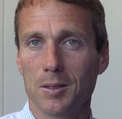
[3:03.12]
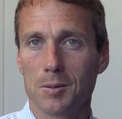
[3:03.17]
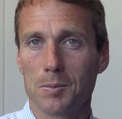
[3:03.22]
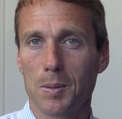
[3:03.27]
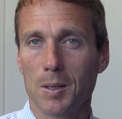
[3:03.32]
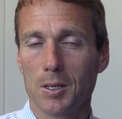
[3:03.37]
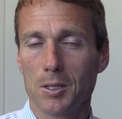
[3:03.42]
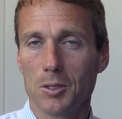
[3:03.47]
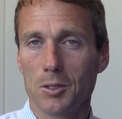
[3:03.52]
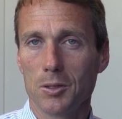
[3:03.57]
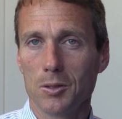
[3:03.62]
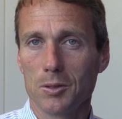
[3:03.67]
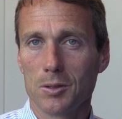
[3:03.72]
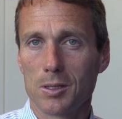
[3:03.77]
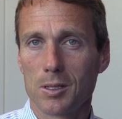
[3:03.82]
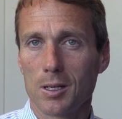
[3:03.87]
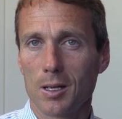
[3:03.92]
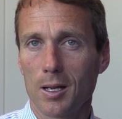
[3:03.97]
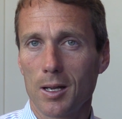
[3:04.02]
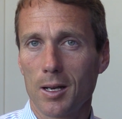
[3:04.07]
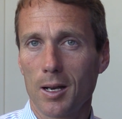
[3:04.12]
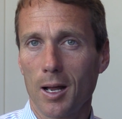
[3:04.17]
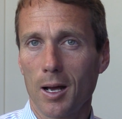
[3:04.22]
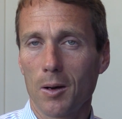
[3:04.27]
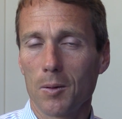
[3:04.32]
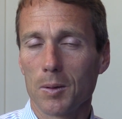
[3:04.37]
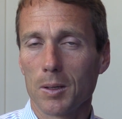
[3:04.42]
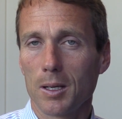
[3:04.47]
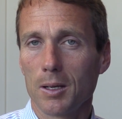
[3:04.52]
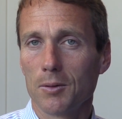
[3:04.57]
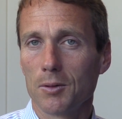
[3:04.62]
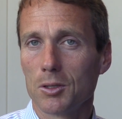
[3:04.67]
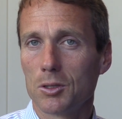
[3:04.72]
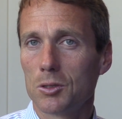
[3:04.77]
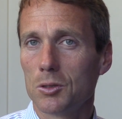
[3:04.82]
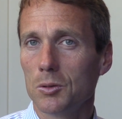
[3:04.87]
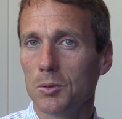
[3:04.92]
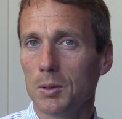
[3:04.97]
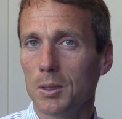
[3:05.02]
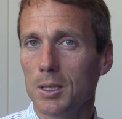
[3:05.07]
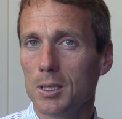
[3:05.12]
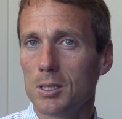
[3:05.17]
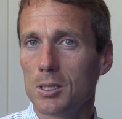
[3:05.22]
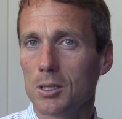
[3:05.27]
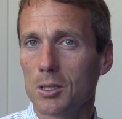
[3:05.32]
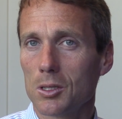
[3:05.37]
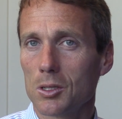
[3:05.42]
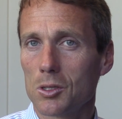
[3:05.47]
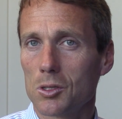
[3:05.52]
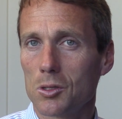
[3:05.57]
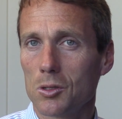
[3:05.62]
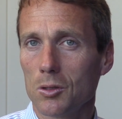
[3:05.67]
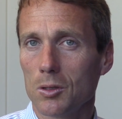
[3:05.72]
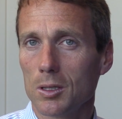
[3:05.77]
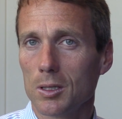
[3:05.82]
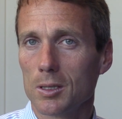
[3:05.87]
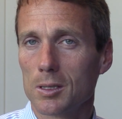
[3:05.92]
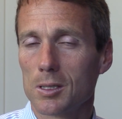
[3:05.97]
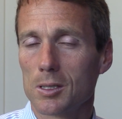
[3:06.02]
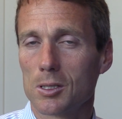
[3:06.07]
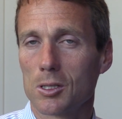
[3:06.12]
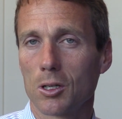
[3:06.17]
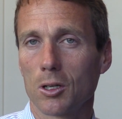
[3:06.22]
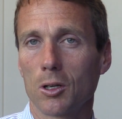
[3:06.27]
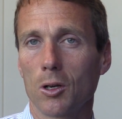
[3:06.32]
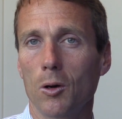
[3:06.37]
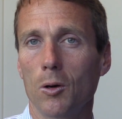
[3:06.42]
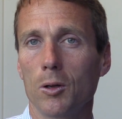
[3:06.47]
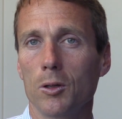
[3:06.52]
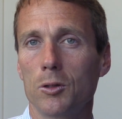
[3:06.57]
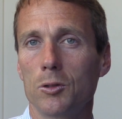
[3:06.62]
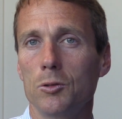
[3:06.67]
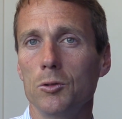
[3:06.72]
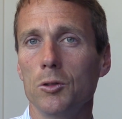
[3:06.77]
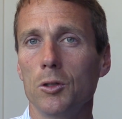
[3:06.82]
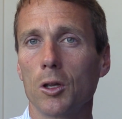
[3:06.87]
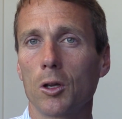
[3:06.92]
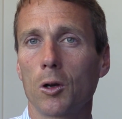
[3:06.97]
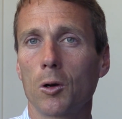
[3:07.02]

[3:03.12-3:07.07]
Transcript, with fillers: has been used and how we give it to each of the students as they're going through the